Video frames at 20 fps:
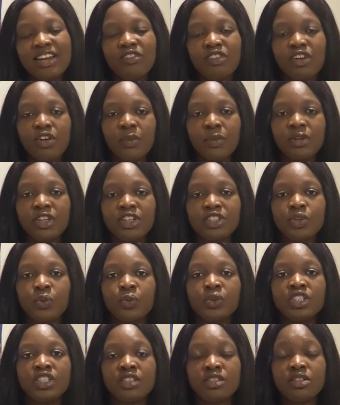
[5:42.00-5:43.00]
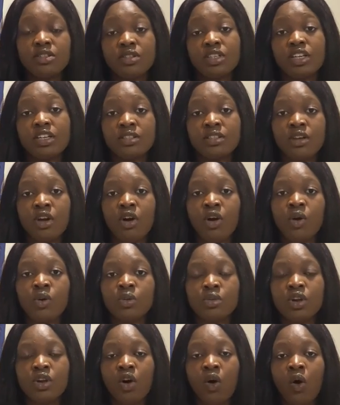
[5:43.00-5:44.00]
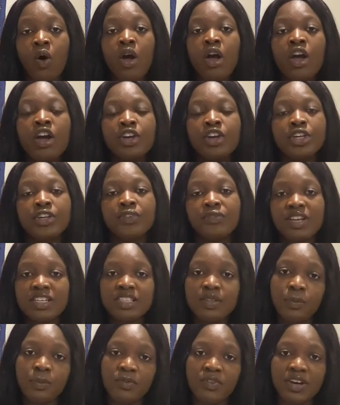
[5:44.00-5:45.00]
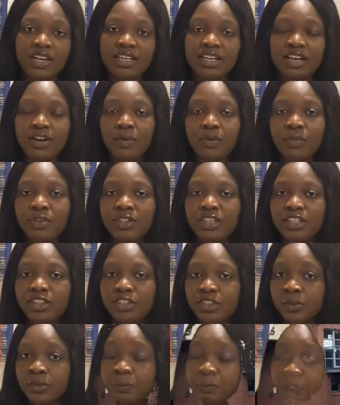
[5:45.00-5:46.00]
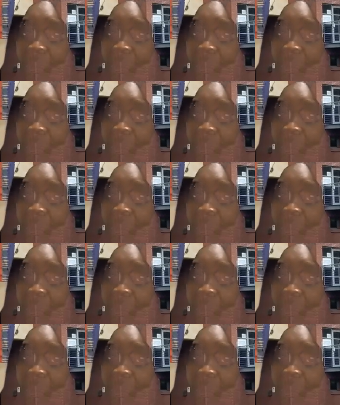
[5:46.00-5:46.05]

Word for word: of accommodation which is student halls or university provided accommodation